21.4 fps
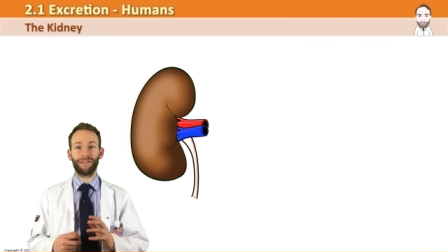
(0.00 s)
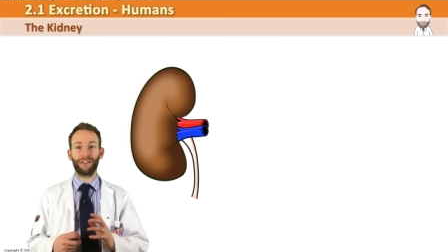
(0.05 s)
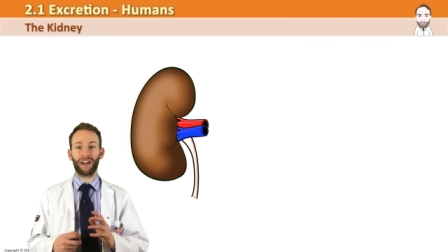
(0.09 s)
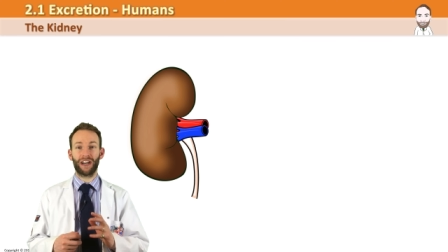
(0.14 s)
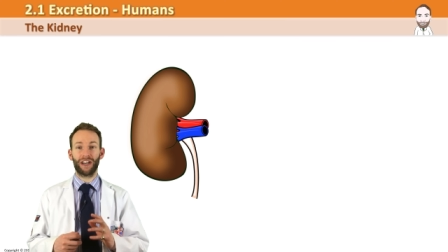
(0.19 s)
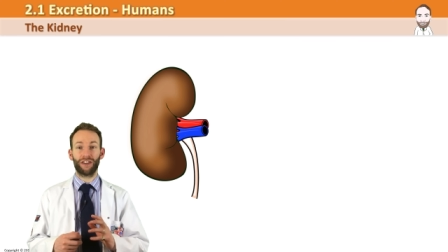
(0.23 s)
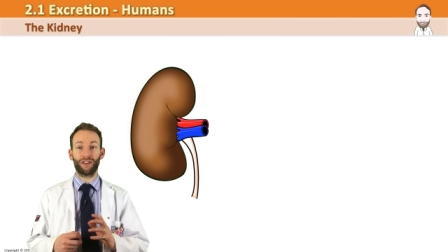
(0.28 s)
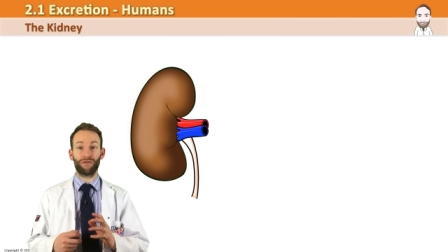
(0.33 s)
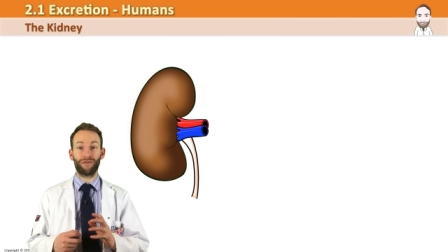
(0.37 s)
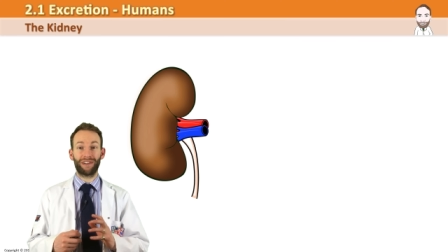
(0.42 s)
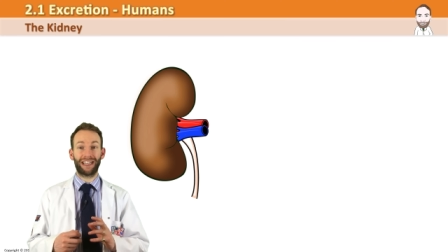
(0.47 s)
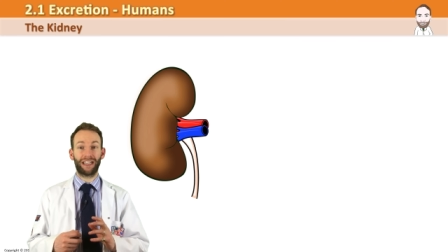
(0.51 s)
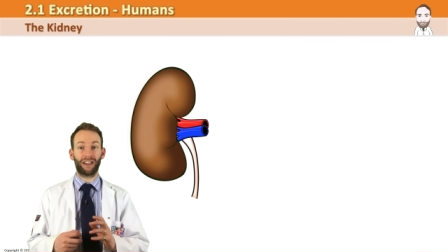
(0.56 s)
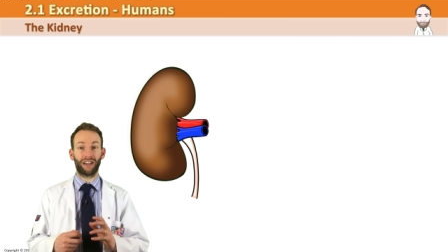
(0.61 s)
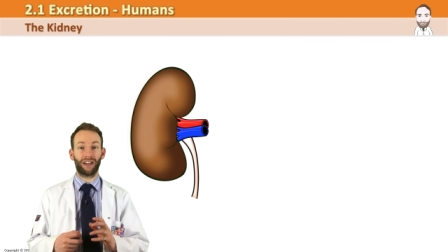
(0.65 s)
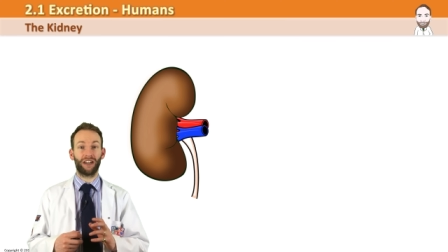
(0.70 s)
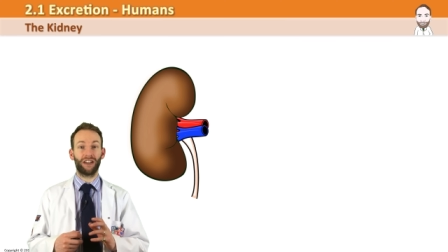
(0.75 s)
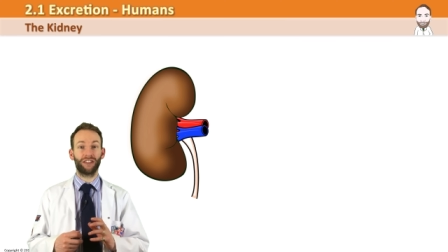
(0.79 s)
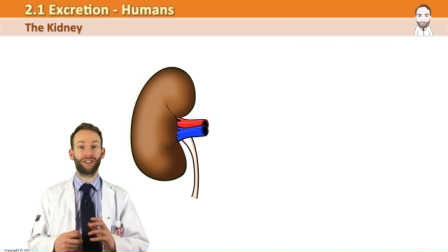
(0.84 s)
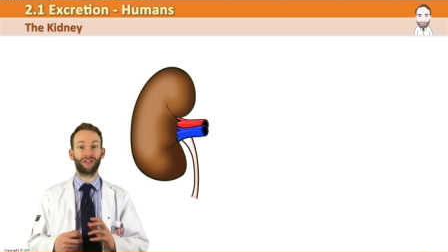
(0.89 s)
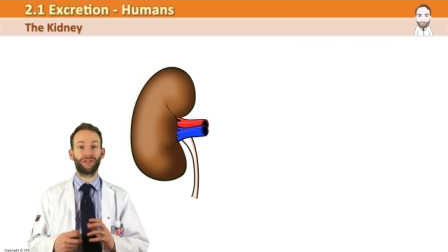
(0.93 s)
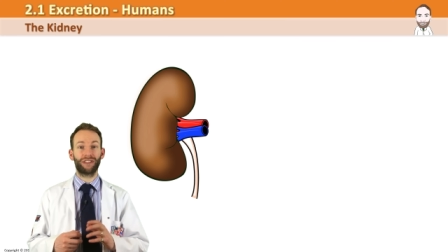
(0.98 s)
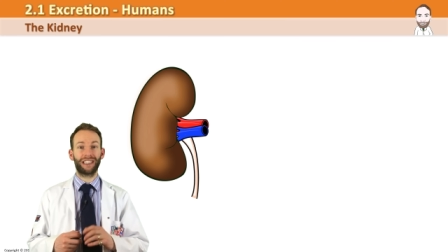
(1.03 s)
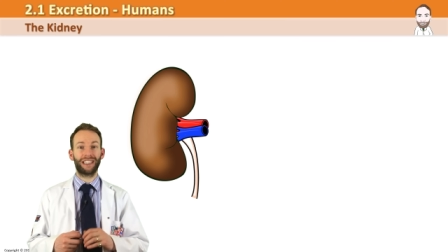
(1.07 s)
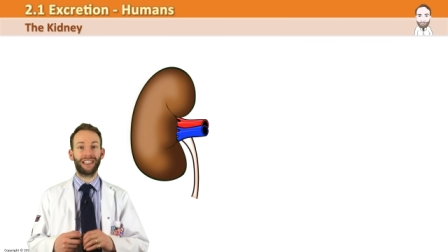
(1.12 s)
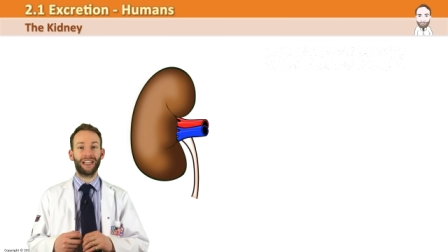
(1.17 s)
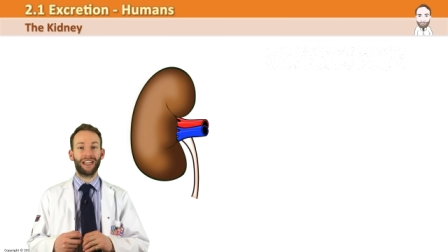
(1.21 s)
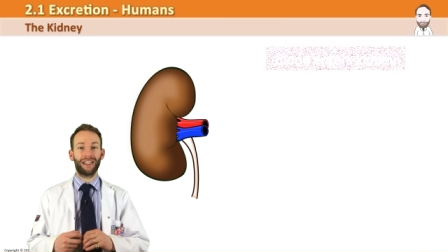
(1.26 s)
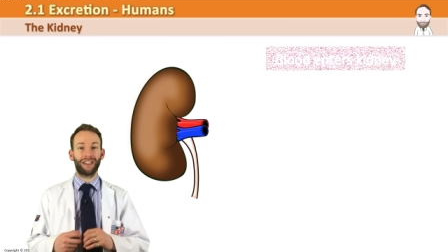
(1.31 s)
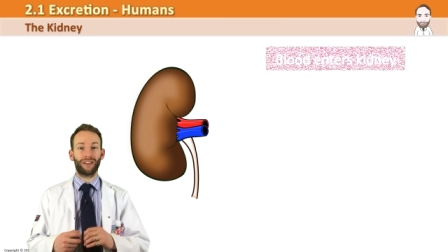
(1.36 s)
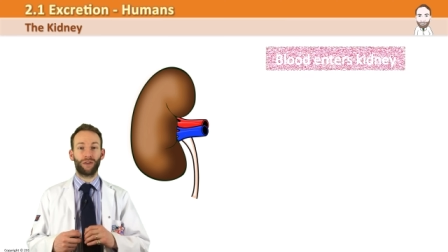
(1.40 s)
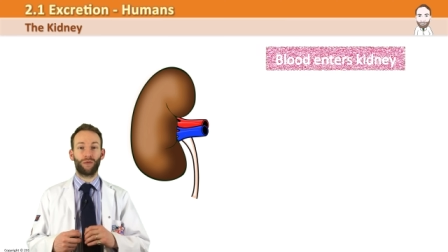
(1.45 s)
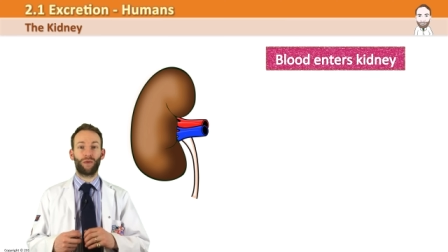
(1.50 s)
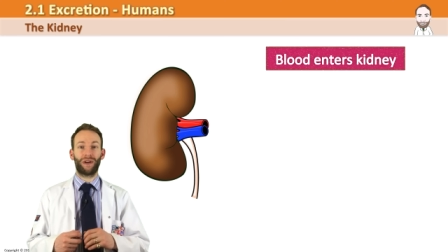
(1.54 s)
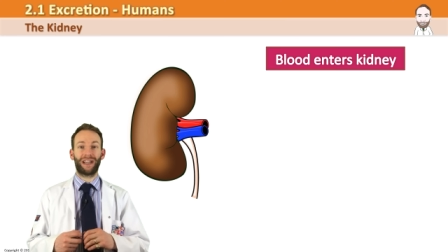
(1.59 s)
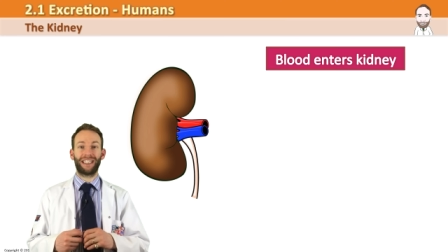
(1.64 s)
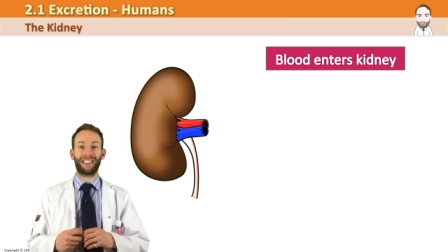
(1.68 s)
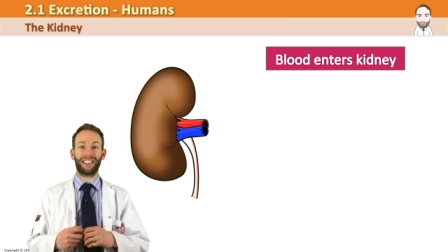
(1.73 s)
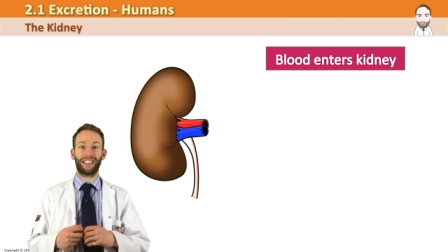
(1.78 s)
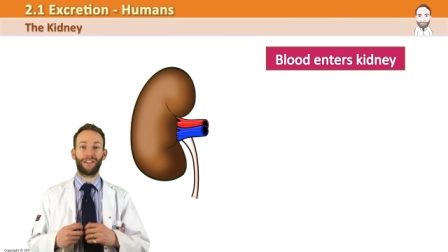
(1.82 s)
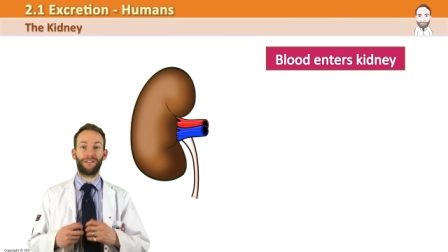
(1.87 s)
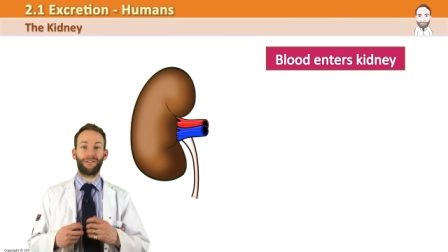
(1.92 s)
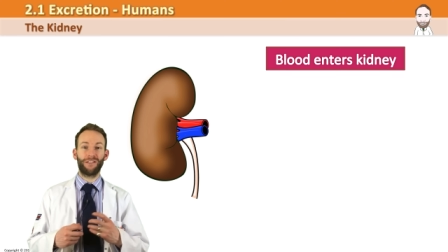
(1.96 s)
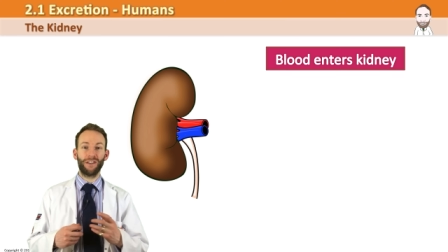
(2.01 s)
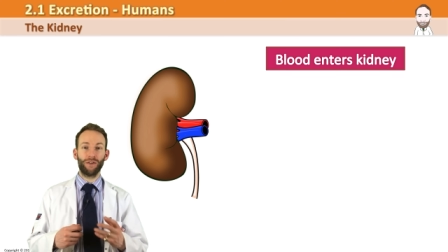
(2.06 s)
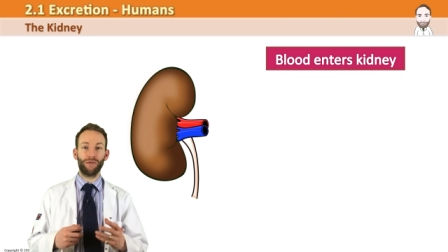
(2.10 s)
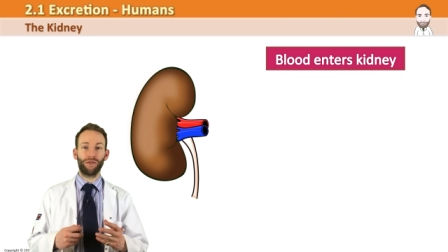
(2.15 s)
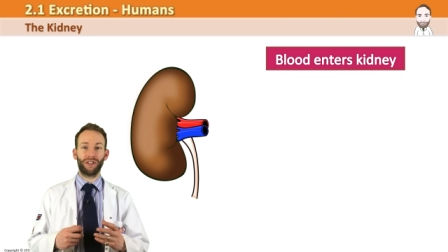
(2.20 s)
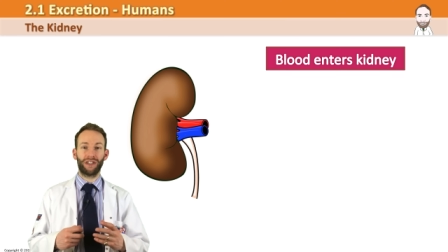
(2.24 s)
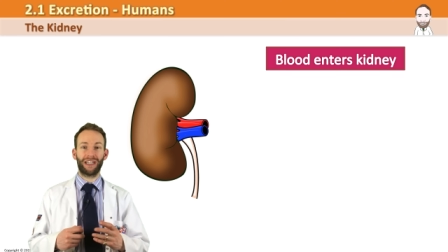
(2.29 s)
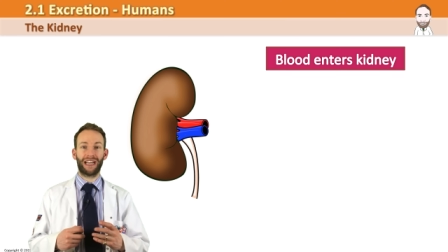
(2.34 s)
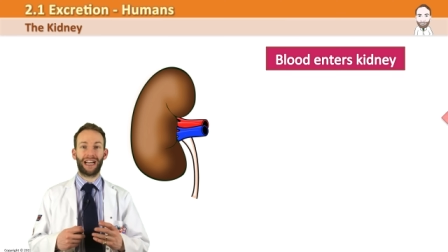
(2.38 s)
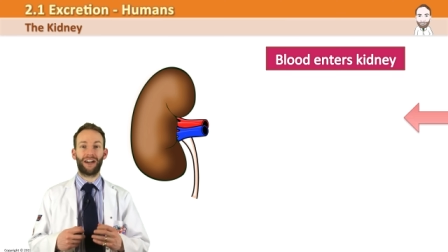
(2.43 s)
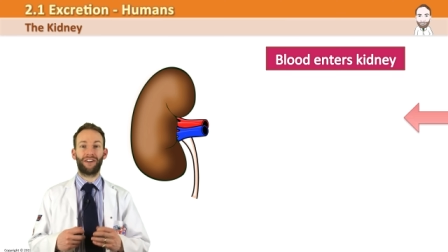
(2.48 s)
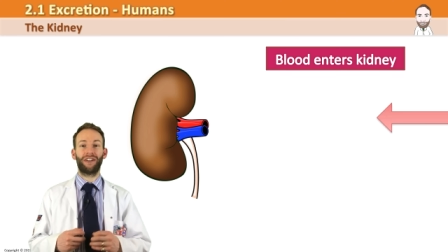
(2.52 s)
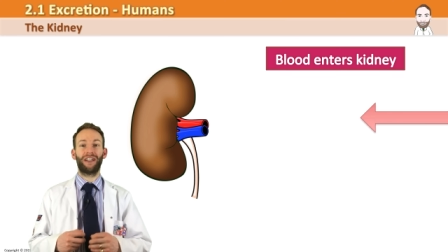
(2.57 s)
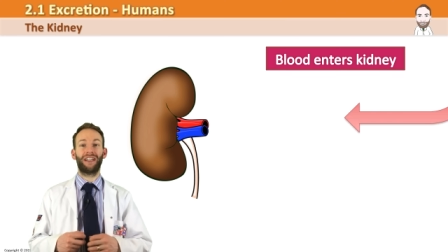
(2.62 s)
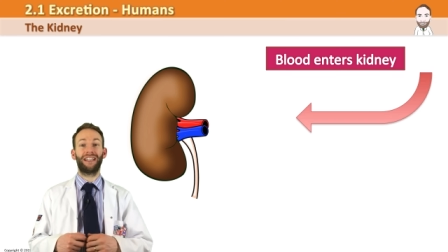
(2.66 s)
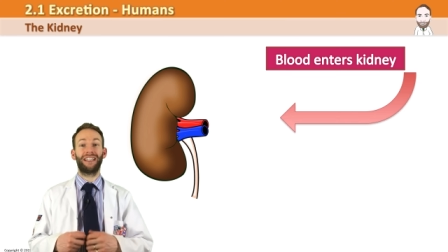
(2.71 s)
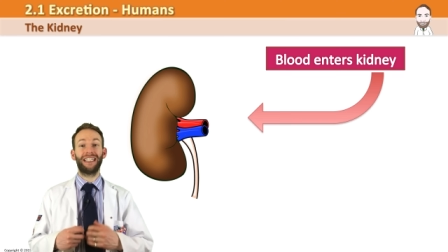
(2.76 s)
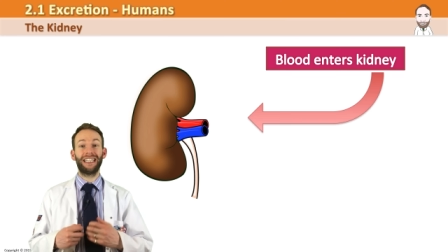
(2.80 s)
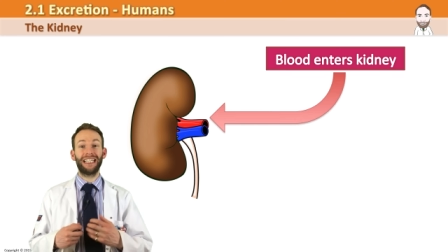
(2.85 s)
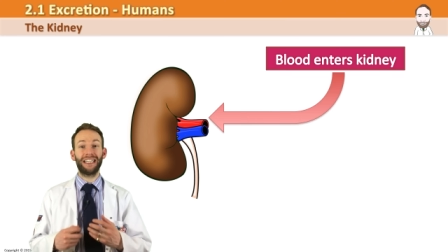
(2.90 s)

via the renal artery, the waste is filtered out and